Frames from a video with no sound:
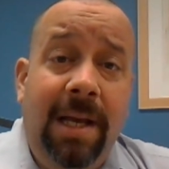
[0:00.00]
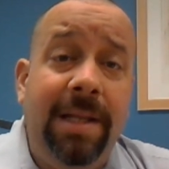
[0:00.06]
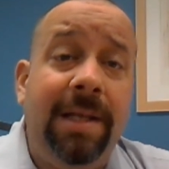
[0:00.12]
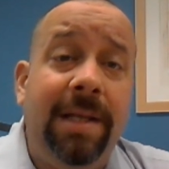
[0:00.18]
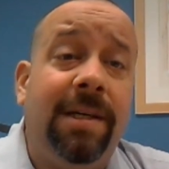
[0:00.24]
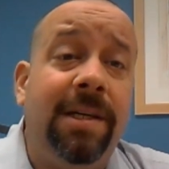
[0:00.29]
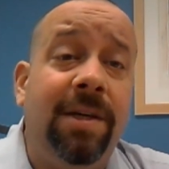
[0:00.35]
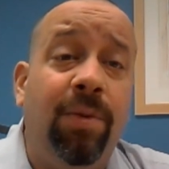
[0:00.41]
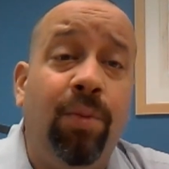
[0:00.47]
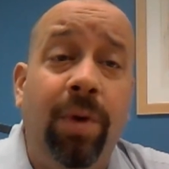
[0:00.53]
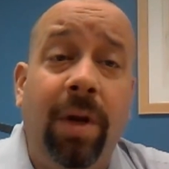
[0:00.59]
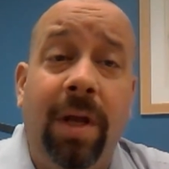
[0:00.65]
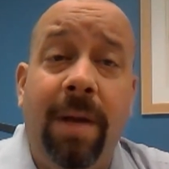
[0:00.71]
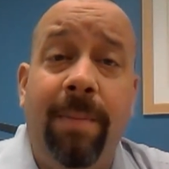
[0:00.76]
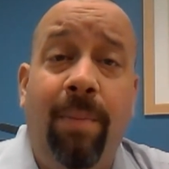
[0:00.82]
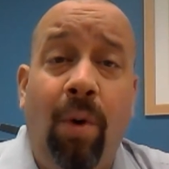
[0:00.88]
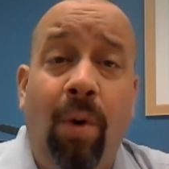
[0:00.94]
This is a
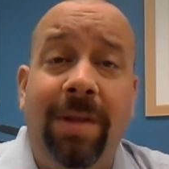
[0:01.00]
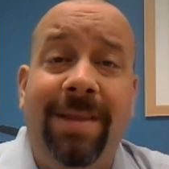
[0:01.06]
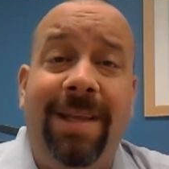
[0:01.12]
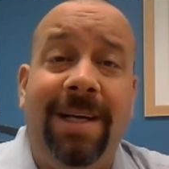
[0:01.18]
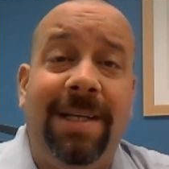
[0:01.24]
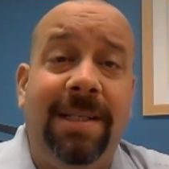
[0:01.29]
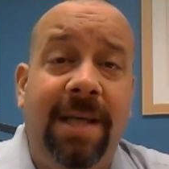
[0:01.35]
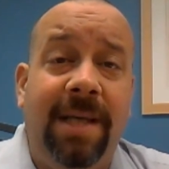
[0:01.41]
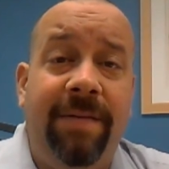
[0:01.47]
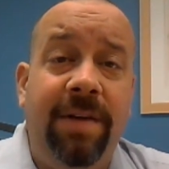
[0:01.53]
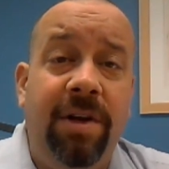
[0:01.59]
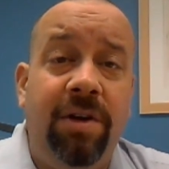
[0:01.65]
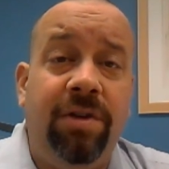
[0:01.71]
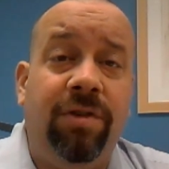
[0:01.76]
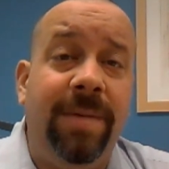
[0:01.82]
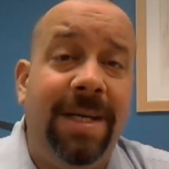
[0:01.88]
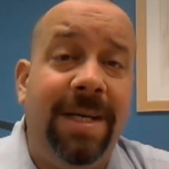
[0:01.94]
really important thing, 7
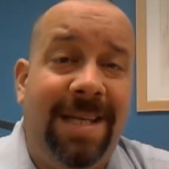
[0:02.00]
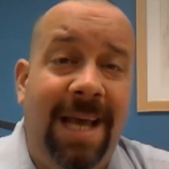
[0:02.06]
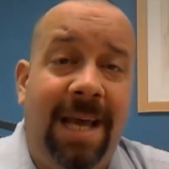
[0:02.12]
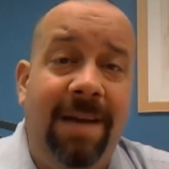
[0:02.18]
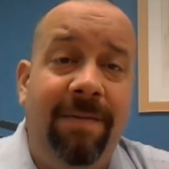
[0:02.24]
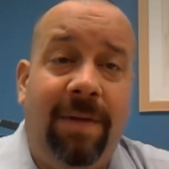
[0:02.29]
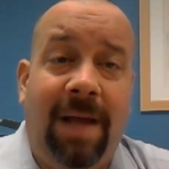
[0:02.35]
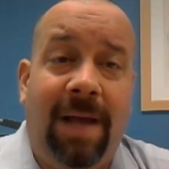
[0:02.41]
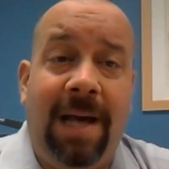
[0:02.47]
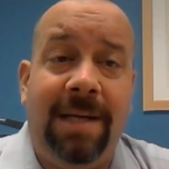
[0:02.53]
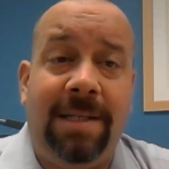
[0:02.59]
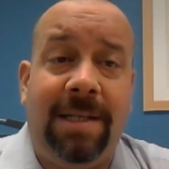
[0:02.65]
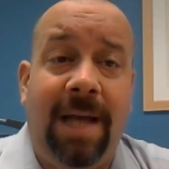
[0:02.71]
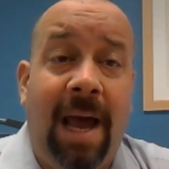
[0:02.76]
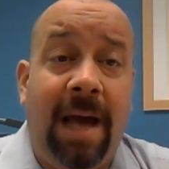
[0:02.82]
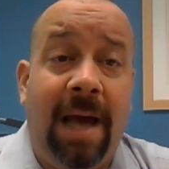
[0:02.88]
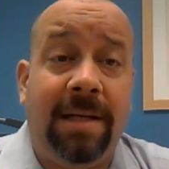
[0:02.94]
years from the date of
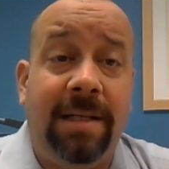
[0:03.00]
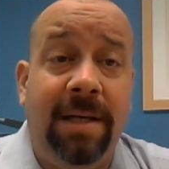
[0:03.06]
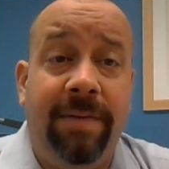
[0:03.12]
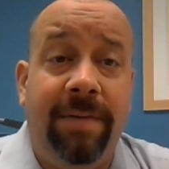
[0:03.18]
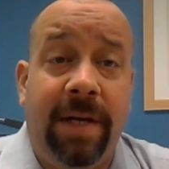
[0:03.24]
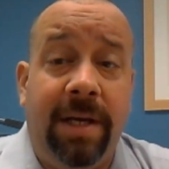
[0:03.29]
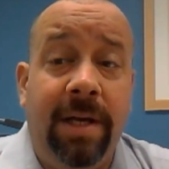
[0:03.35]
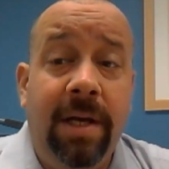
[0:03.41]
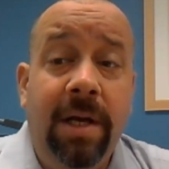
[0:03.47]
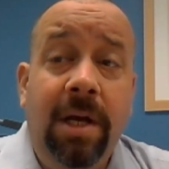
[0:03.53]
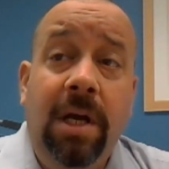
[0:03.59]
last activity.